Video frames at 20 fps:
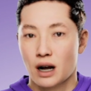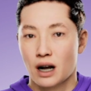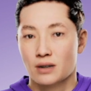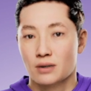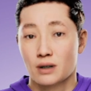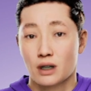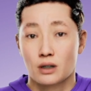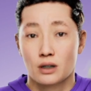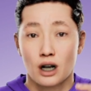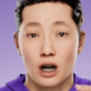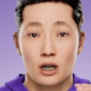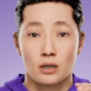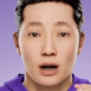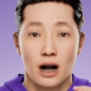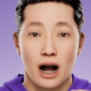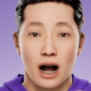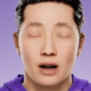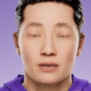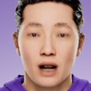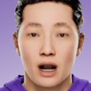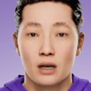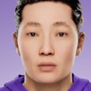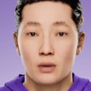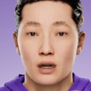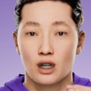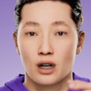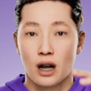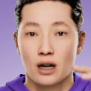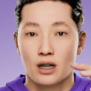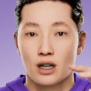If you don't have
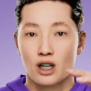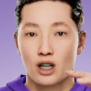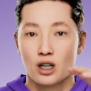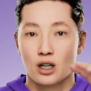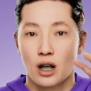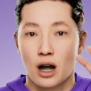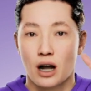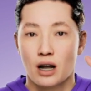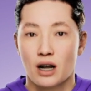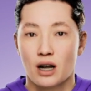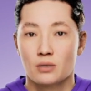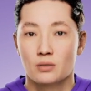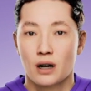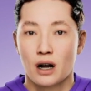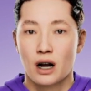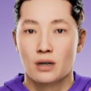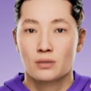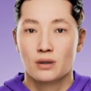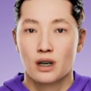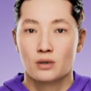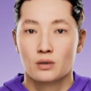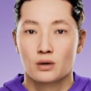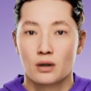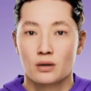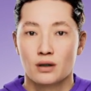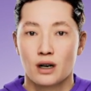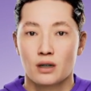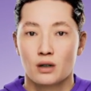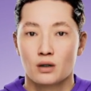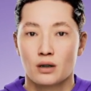elbow trackers, you're not going to be able to
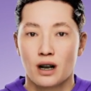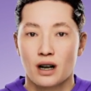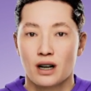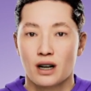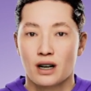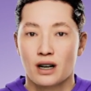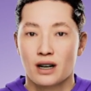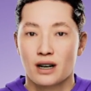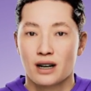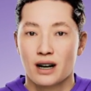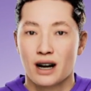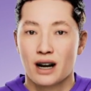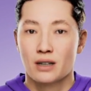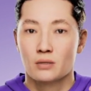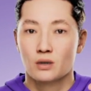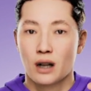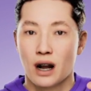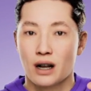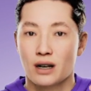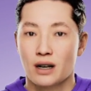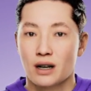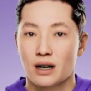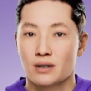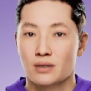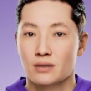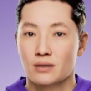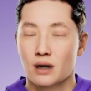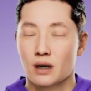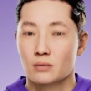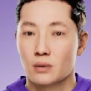move your wrists
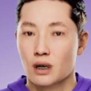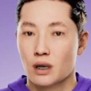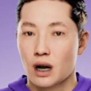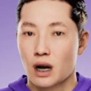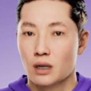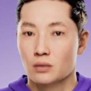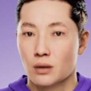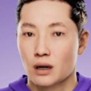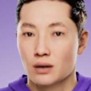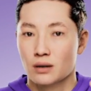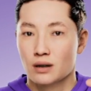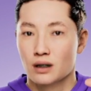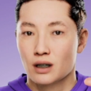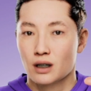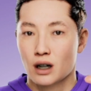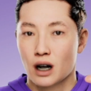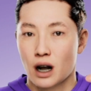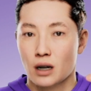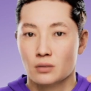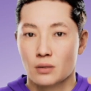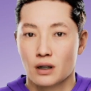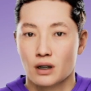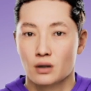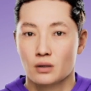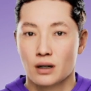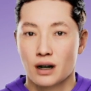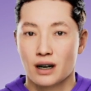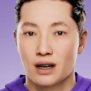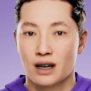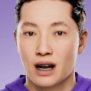independently from your elbows. Your elbows
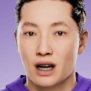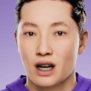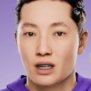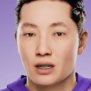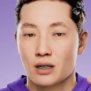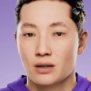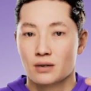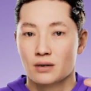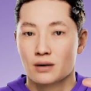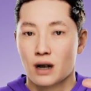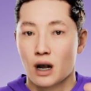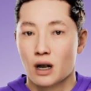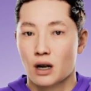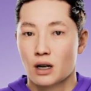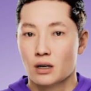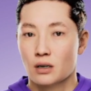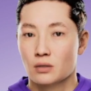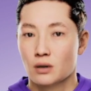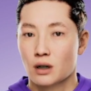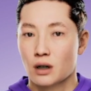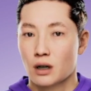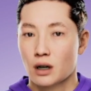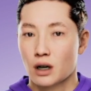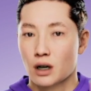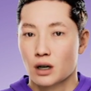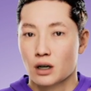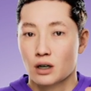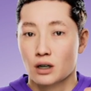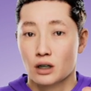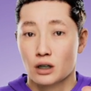will essentially follow
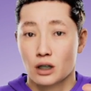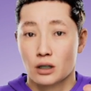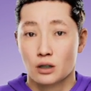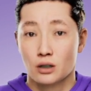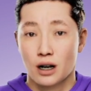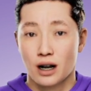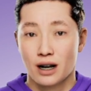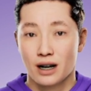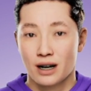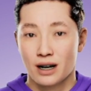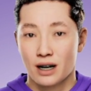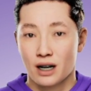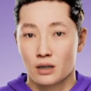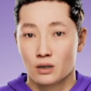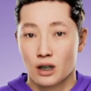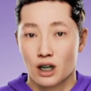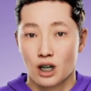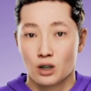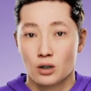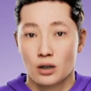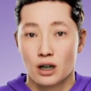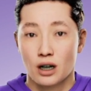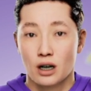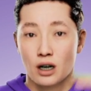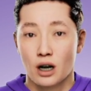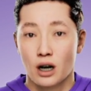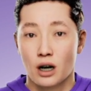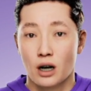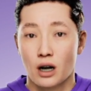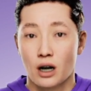your wrists, which is what the
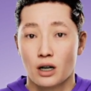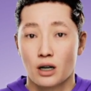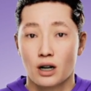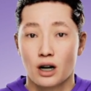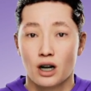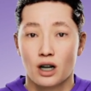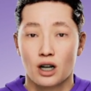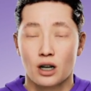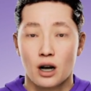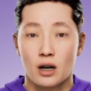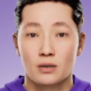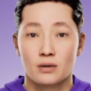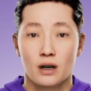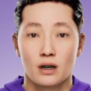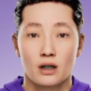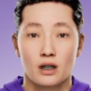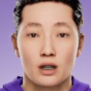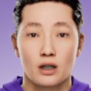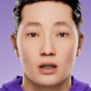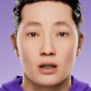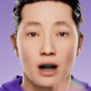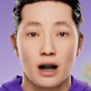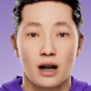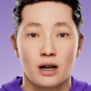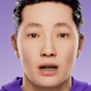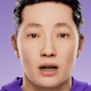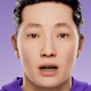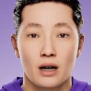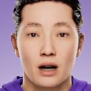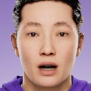earlier solver looked
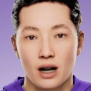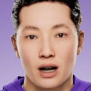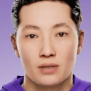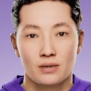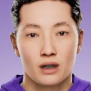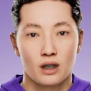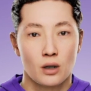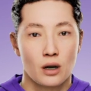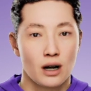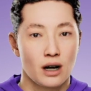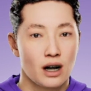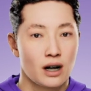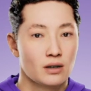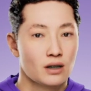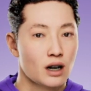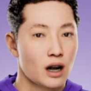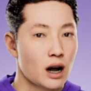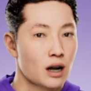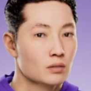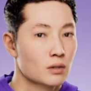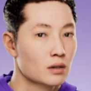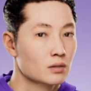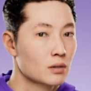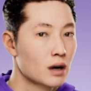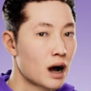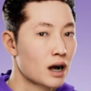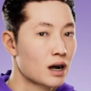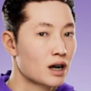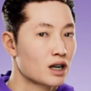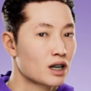like. If you want to give your upper
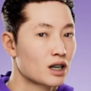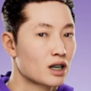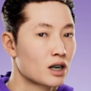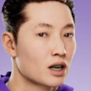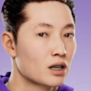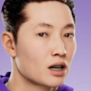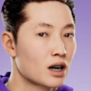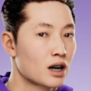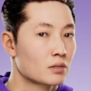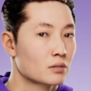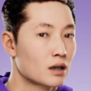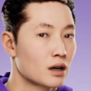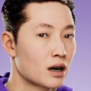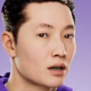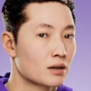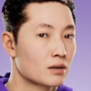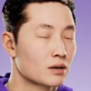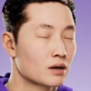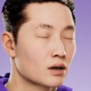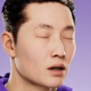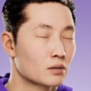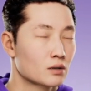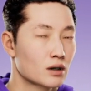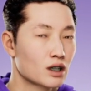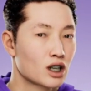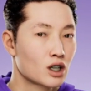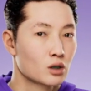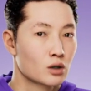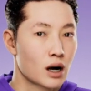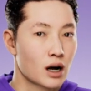body just a little bit of normal
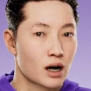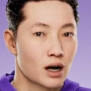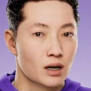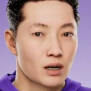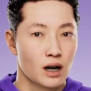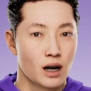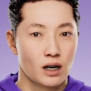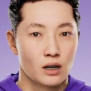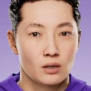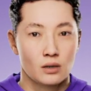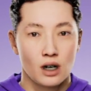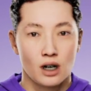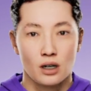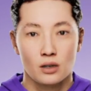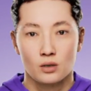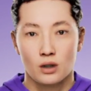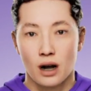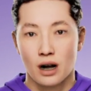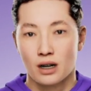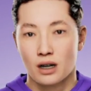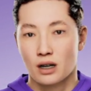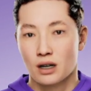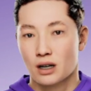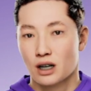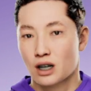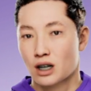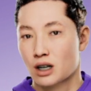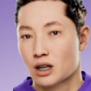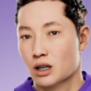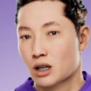swaying, that you can just basically
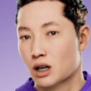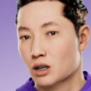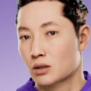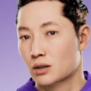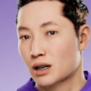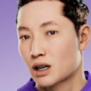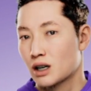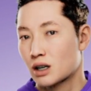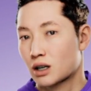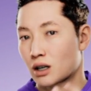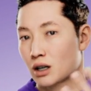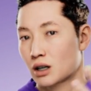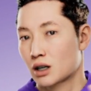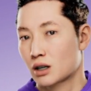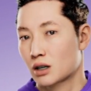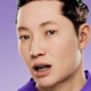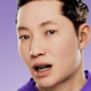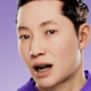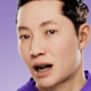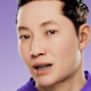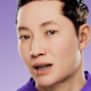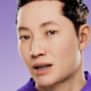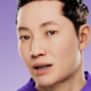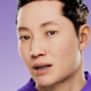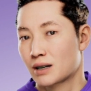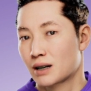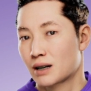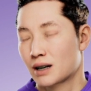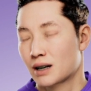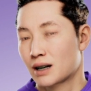slowly turn your head
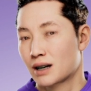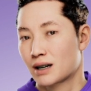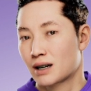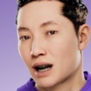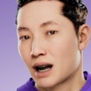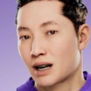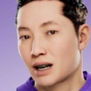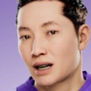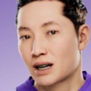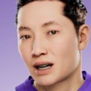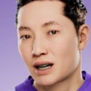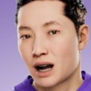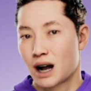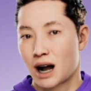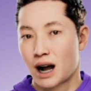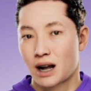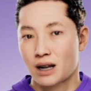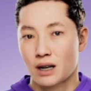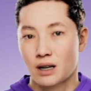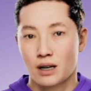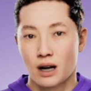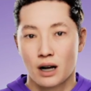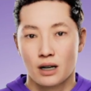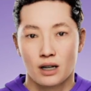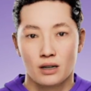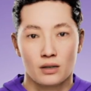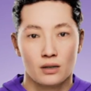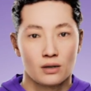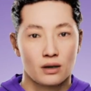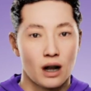side to side,
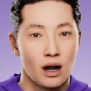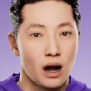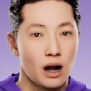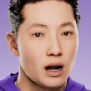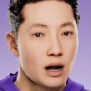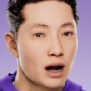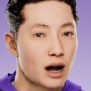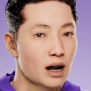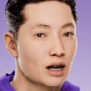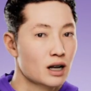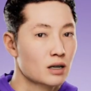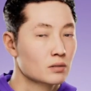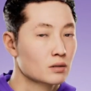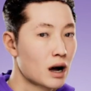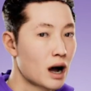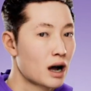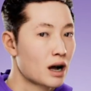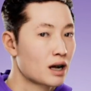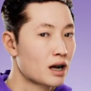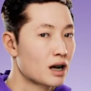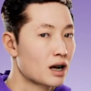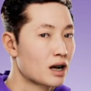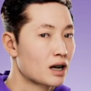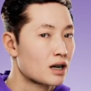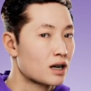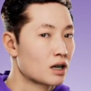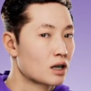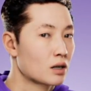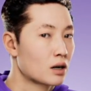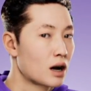not too far, and your body
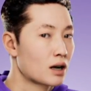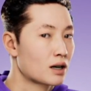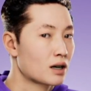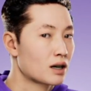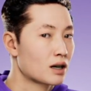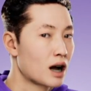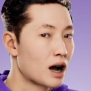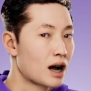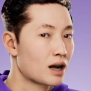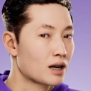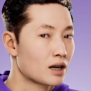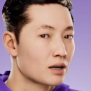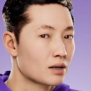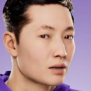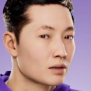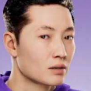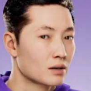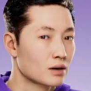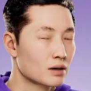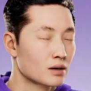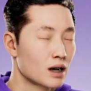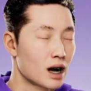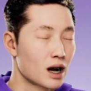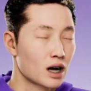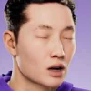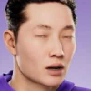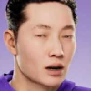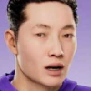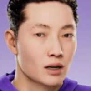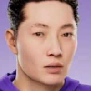is going to kind of
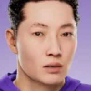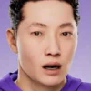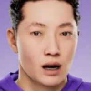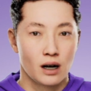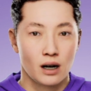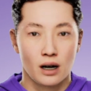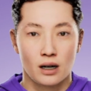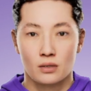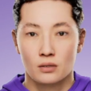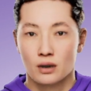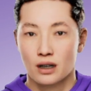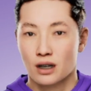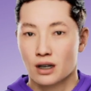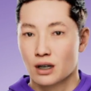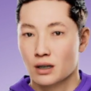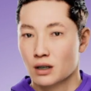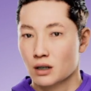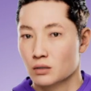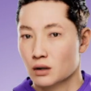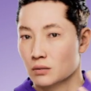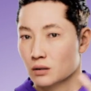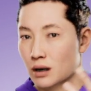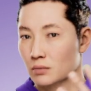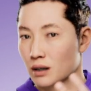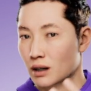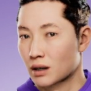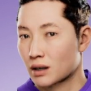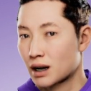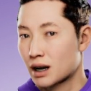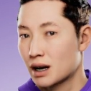follow it, right? And you
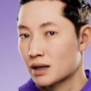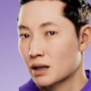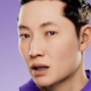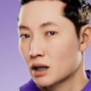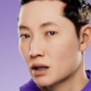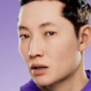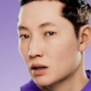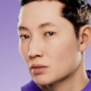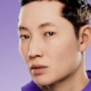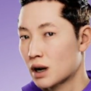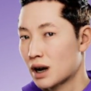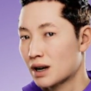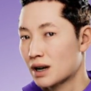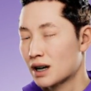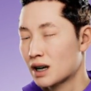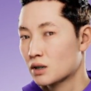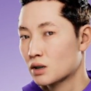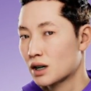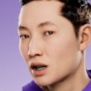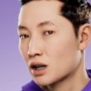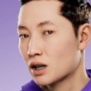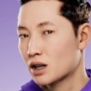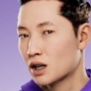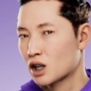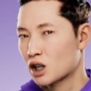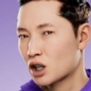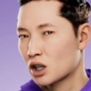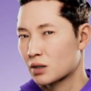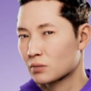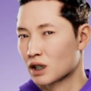remember that lower body is basically
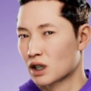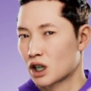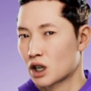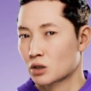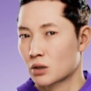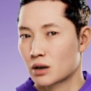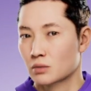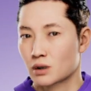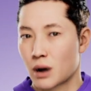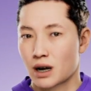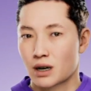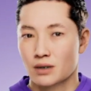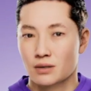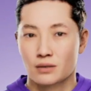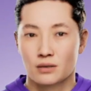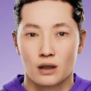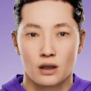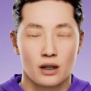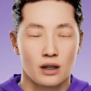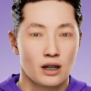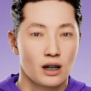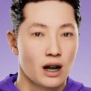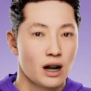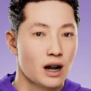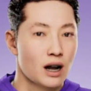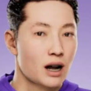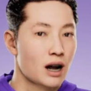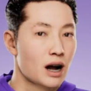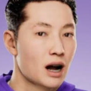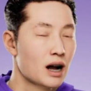just shifting your weight back and forth,
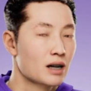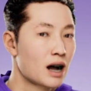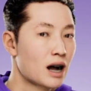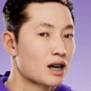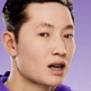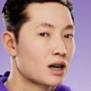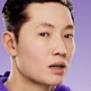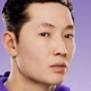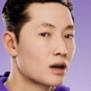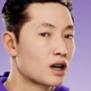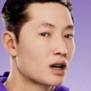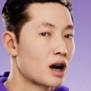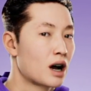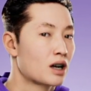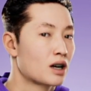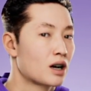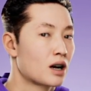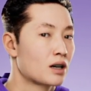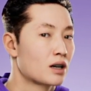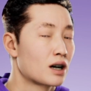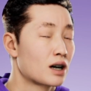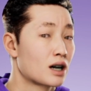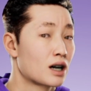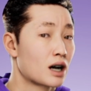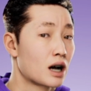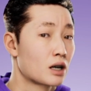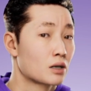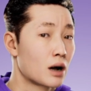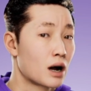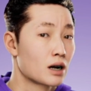and that's going to be changing the
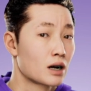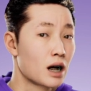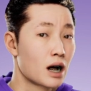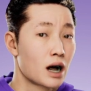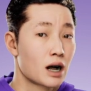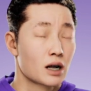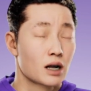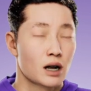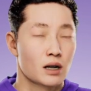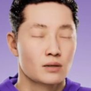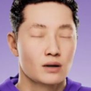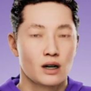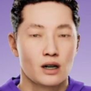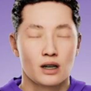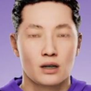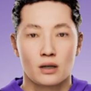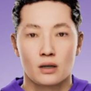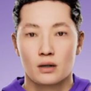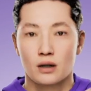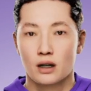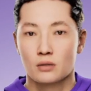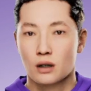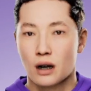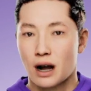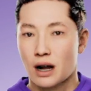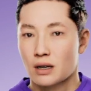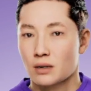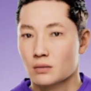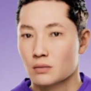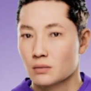silhouette line of your shoulders
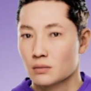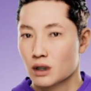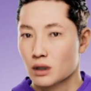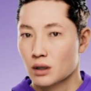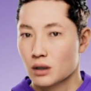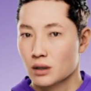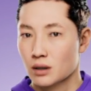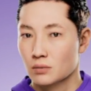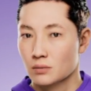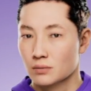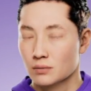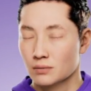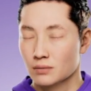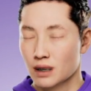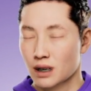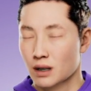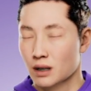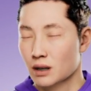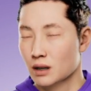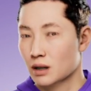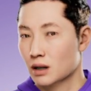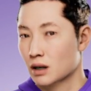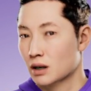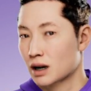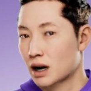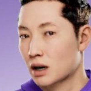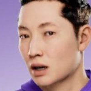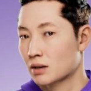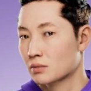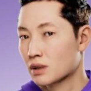back and forth.
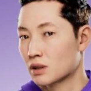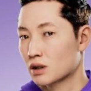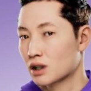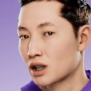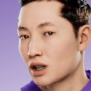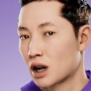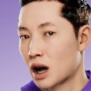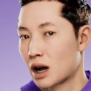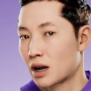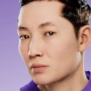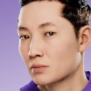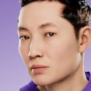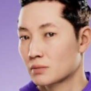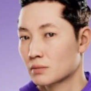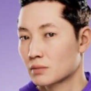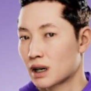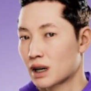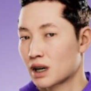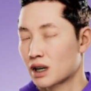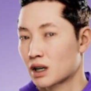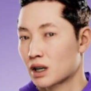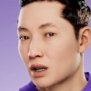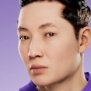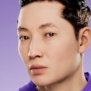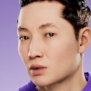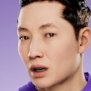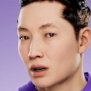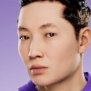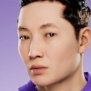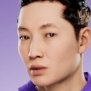Now, if you stop, it's going to
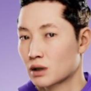be